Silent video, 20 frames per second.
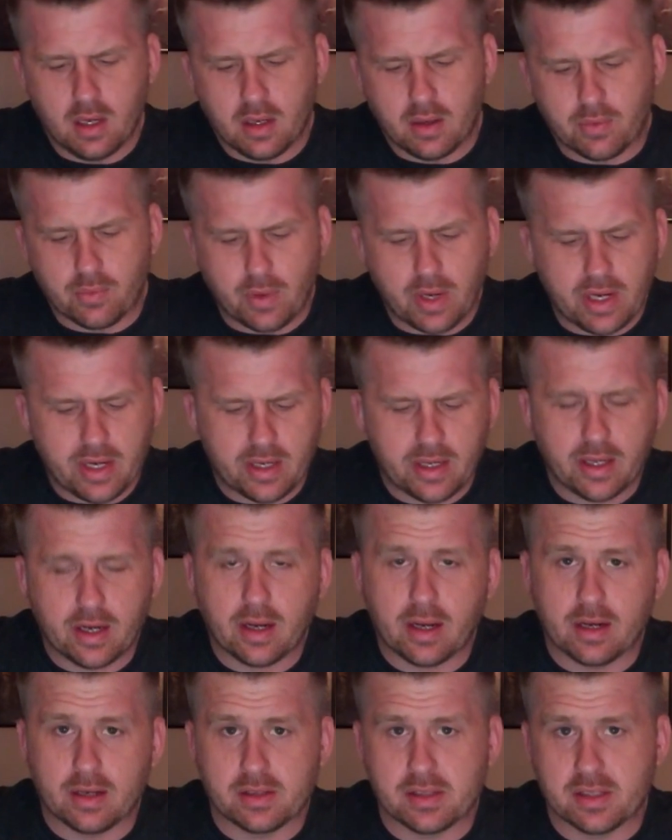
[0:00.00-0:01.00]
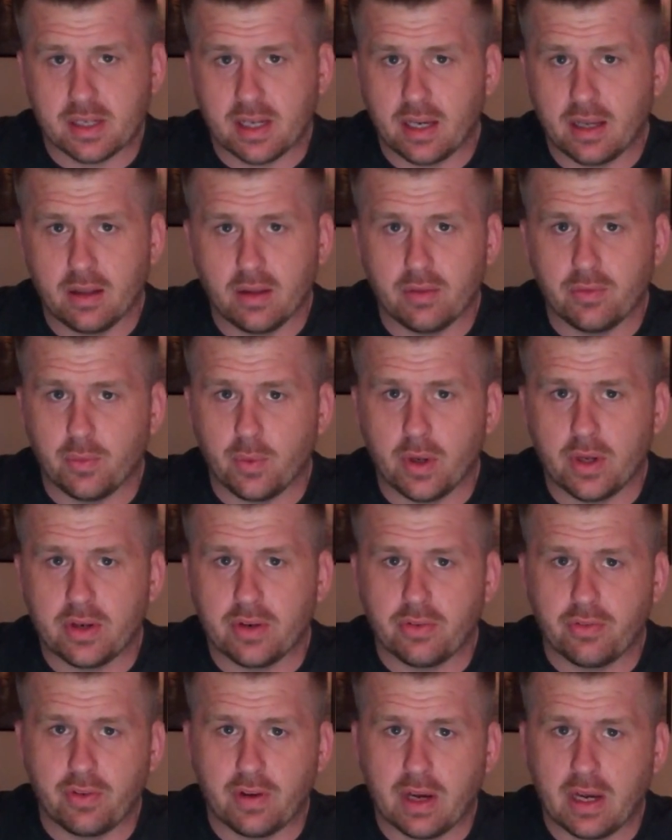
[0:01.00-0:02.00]
Rating it on a scale of 1
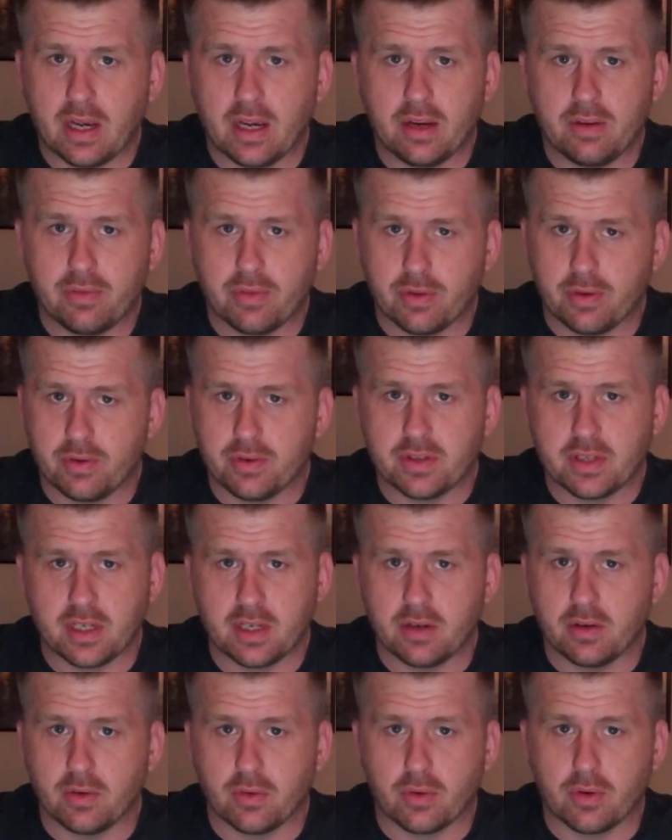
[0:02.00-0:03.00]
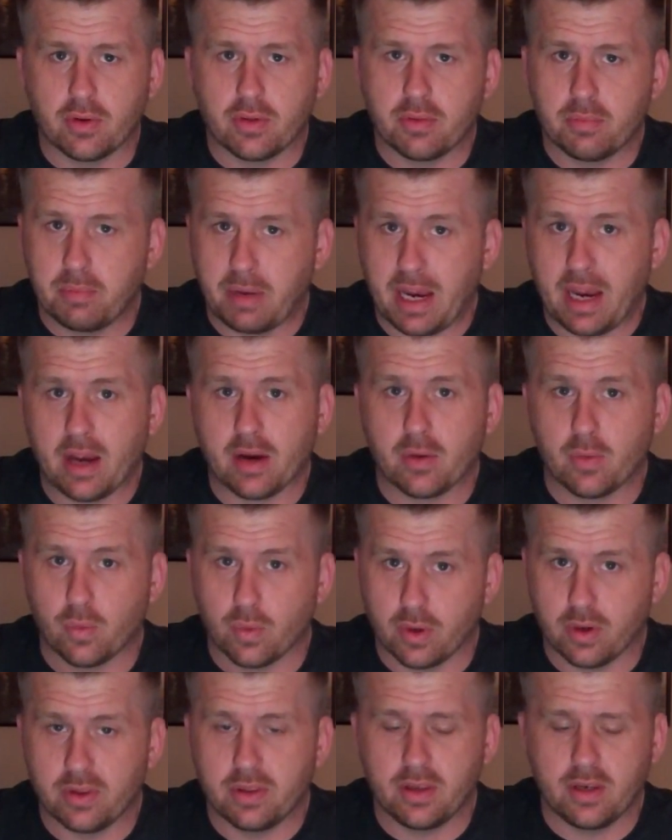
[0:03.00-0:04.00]
to 5, 13 north, pack
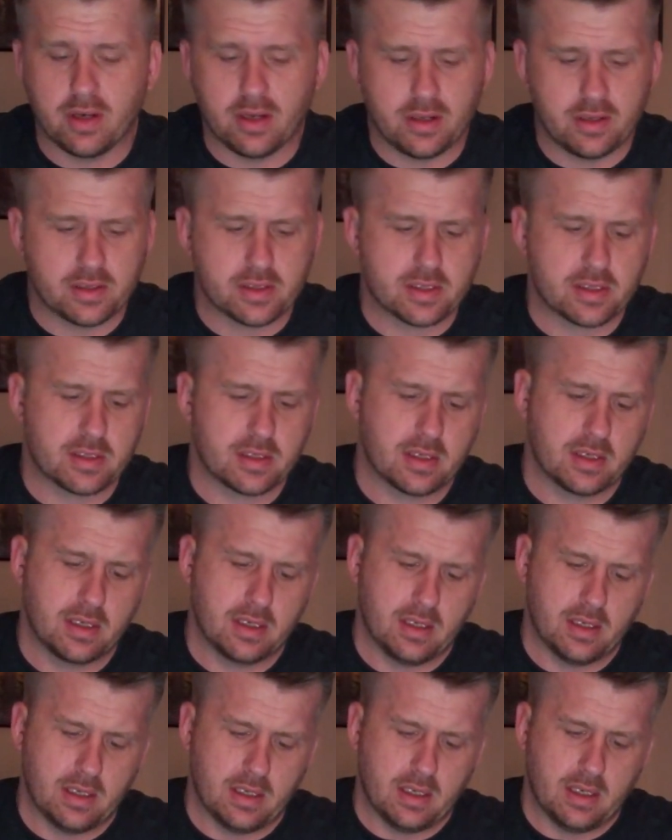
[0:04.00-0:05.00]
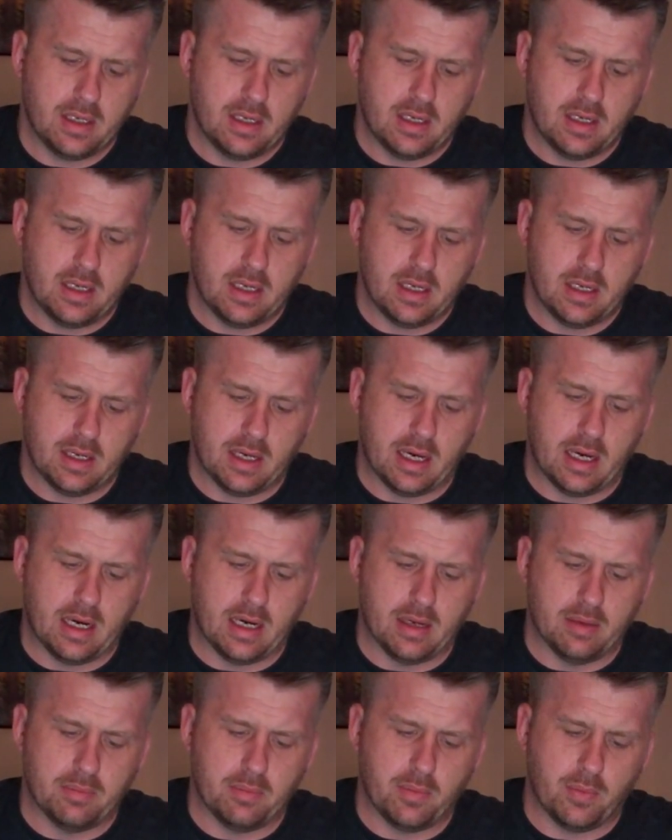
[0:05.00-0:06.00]
worthiness.
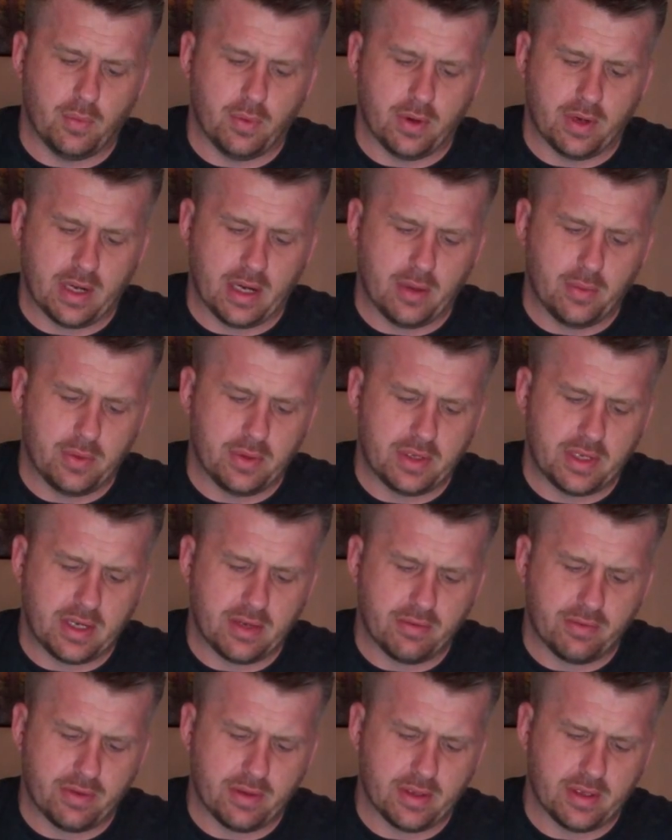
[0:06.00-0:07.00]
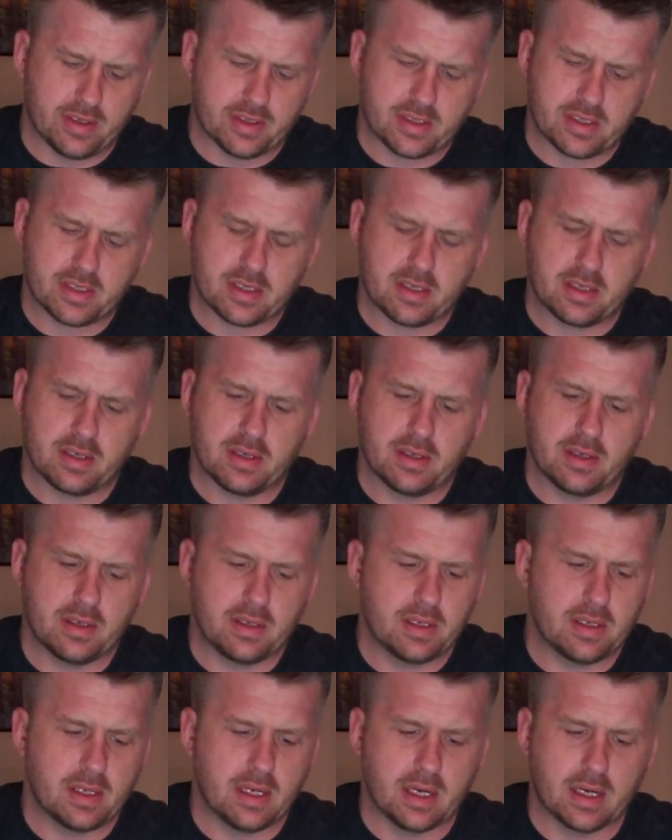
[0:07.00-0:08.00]
What I would give this,
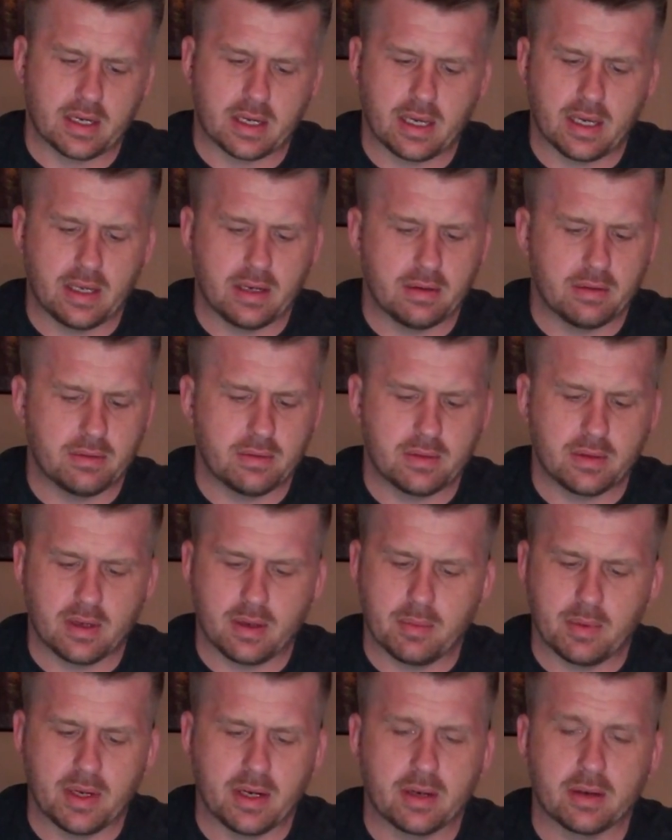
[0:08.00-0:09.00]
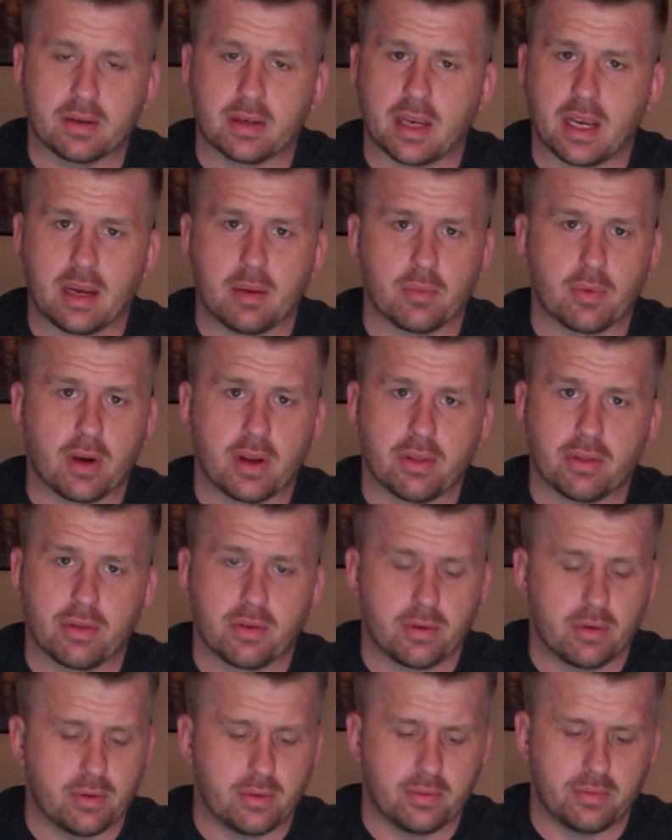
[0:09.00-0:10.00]
again, I mean, it came right
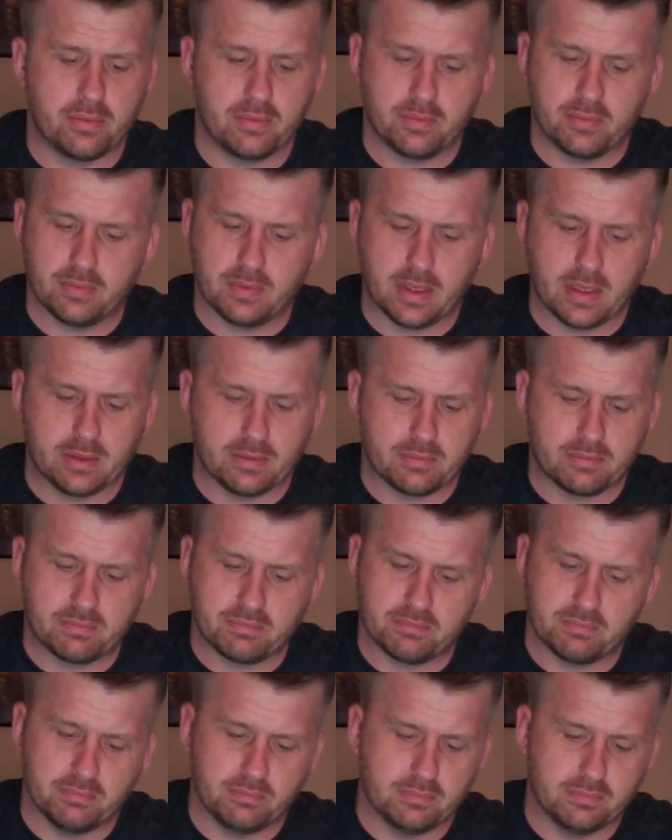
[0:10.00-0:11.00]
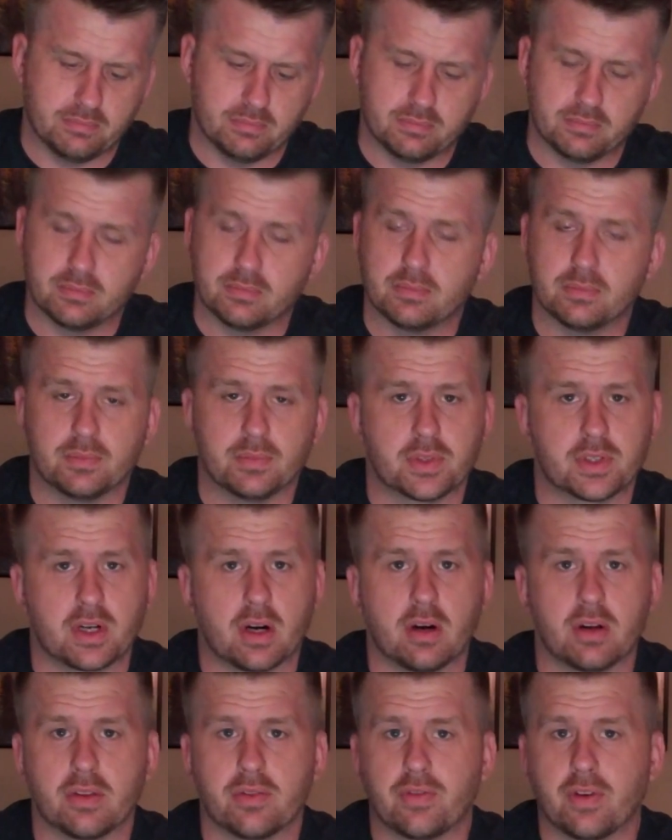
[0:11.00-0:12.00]
through, it
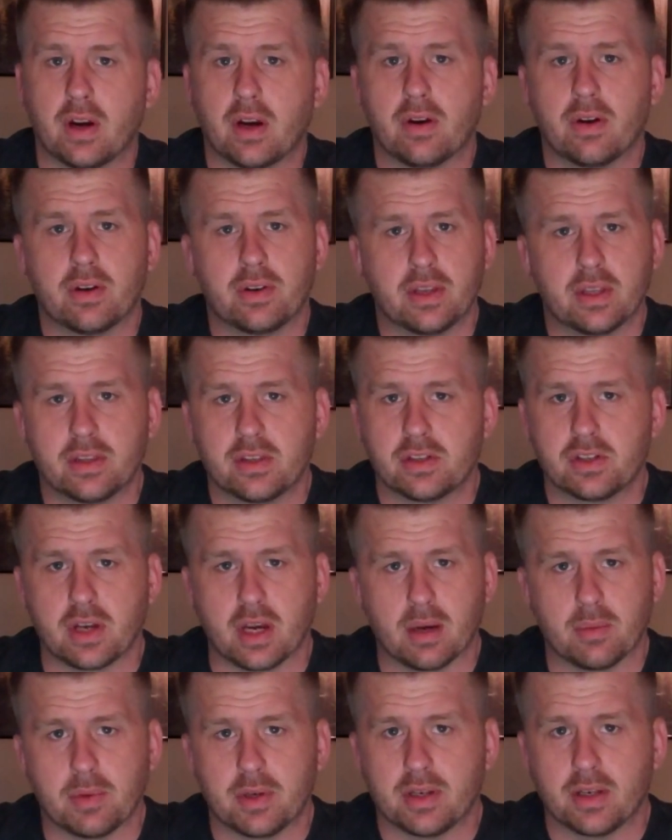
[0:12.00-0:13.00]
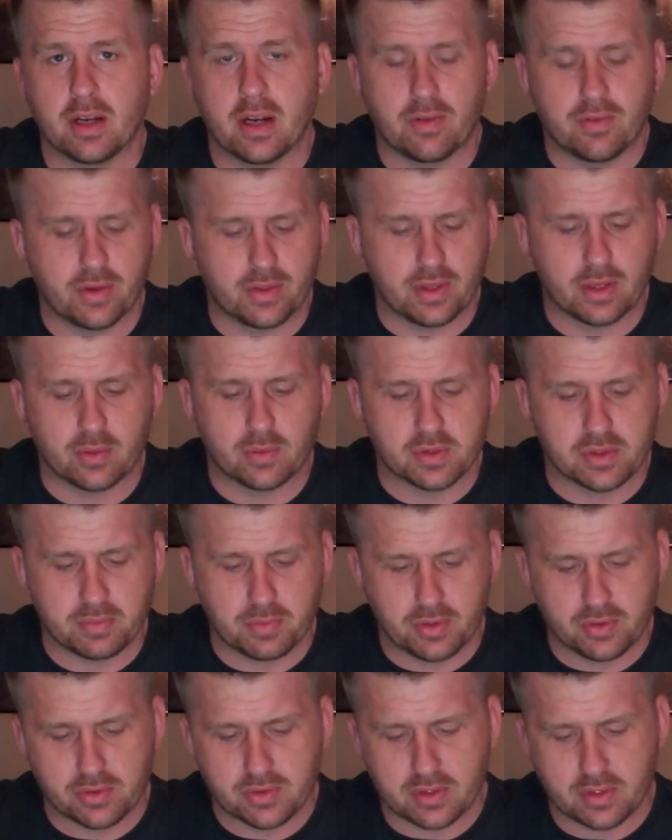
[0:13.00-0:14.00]
started the fire, it did the job, it did everything it was
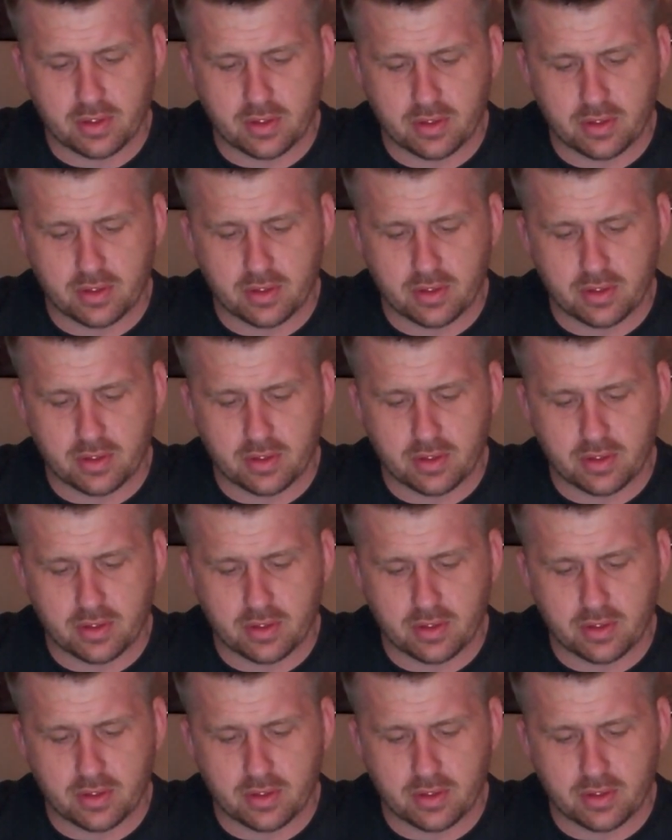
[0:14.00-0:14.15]
supposed to